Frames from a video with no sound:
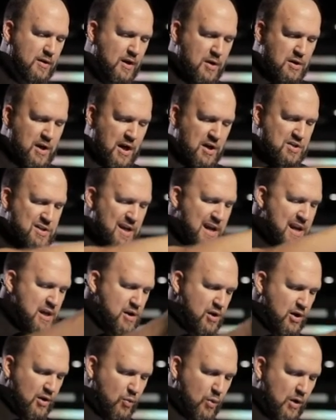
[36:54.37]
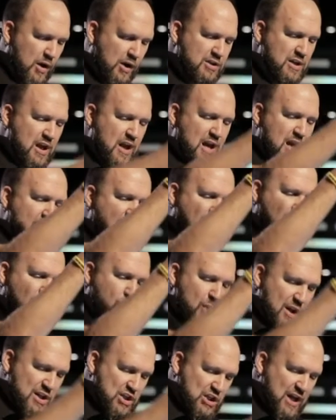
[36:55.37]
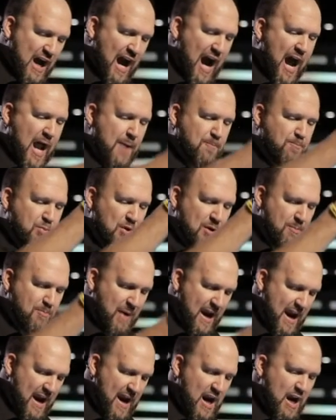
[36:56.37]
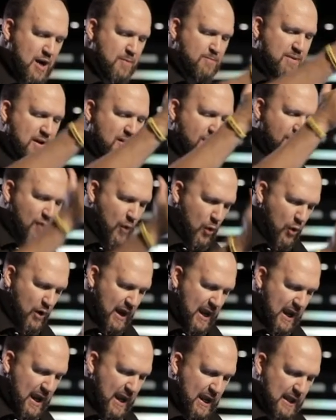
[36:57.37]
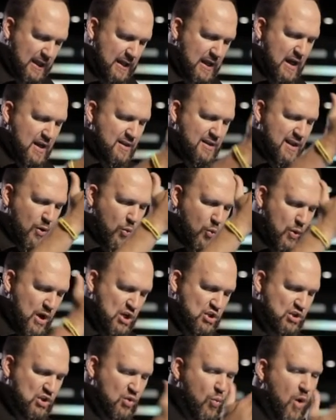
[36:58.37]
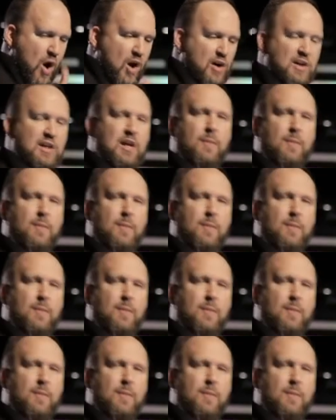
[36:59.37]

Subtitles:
Notice any good works which God prepared beforehand that we should walk in them.